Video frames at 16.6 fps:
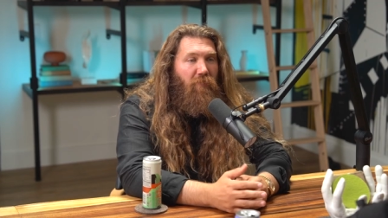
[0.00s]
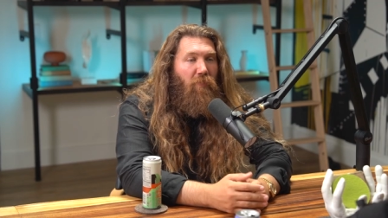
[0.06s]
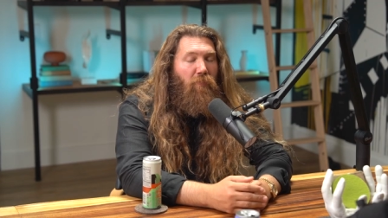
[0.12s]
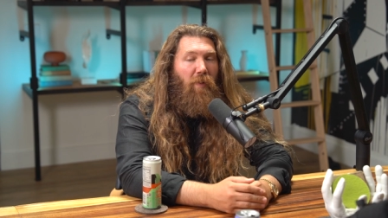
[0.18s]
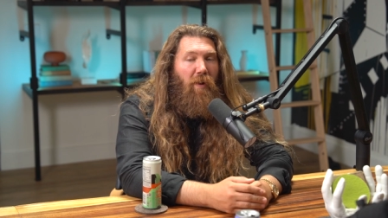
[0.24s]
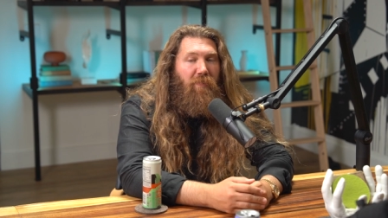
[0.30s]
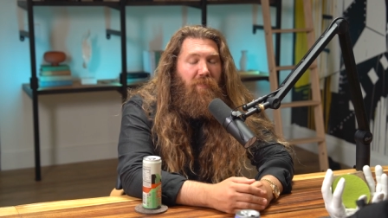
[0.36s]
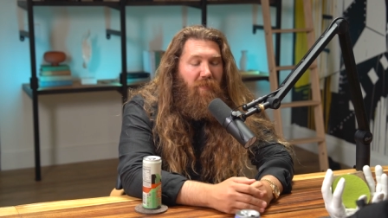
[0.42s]

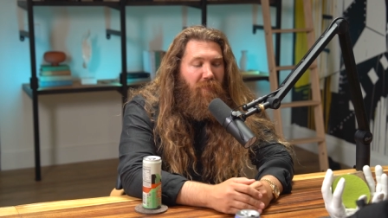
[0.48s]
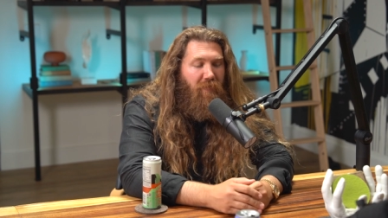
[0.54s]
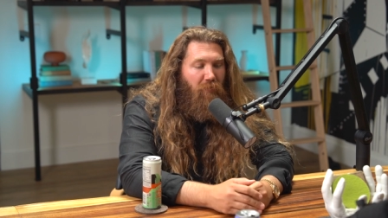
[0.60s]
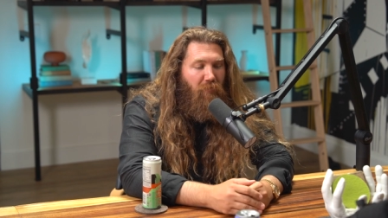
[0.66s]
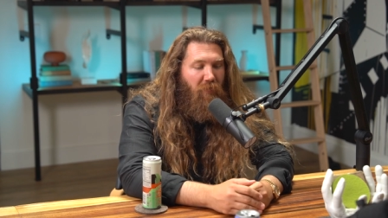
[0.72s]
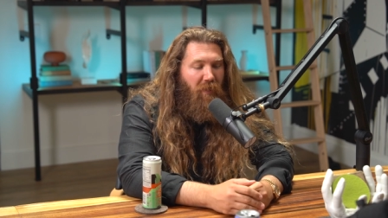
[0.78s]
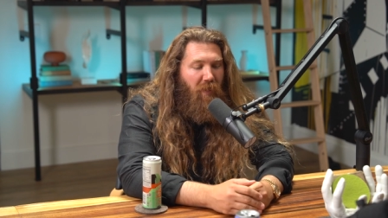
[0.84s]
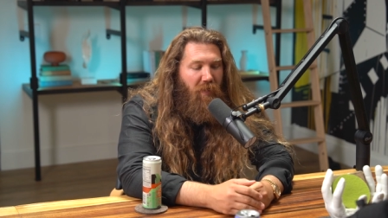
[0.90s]
So I think
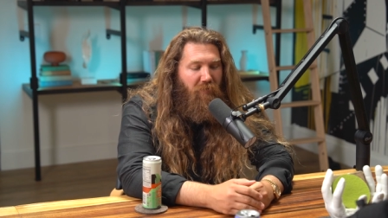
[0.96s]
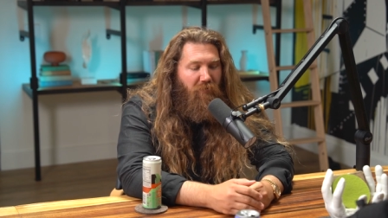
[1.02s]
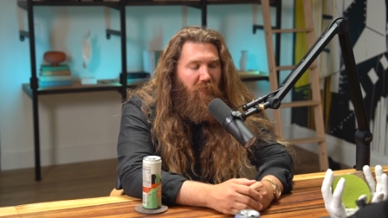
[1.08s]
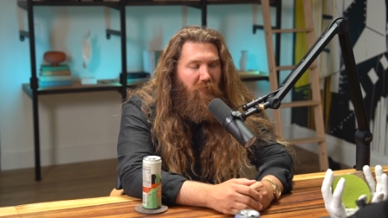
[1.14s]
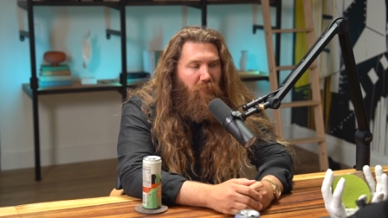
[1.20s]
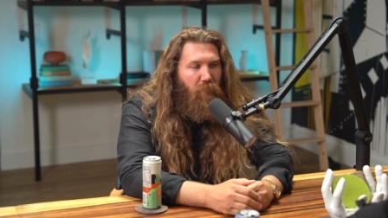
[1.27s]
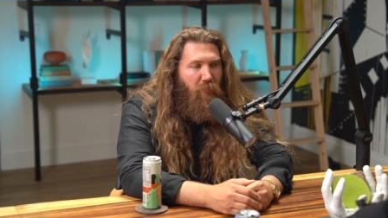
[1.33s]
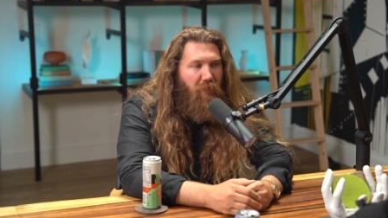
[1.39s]
that we're kind of
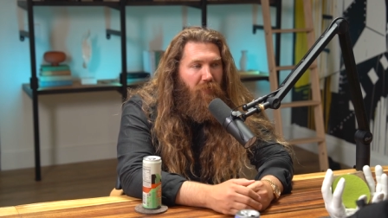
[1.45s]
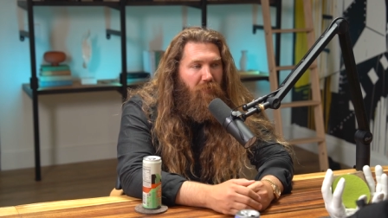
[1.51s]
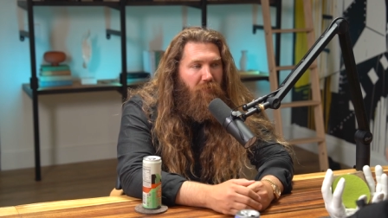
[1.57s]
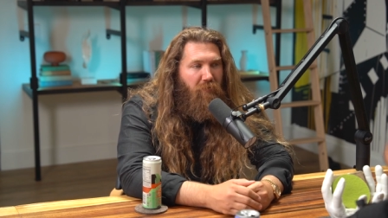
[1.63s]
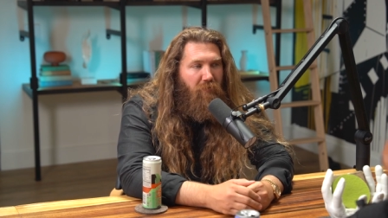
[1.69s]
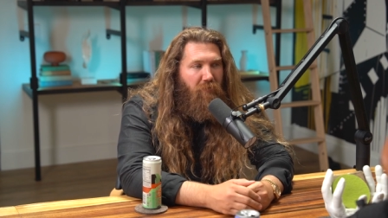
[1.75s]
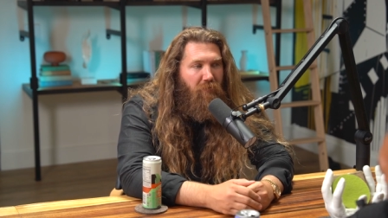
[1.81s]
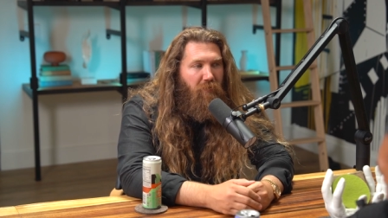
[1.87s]
at a
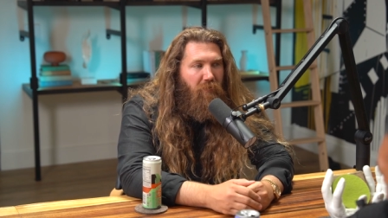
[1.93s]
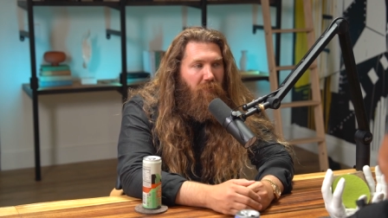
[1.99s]
weird,